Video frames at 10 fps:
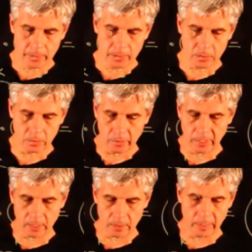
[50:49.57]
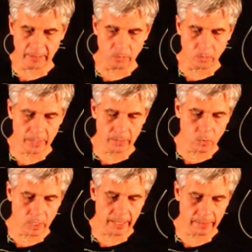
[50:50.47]
So here we have 1,
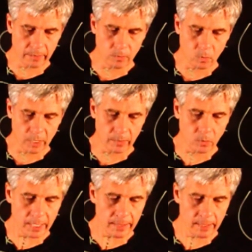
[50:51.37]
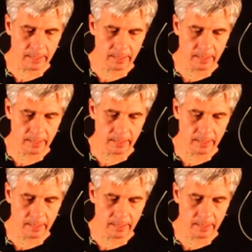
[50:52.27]
1, 1, 1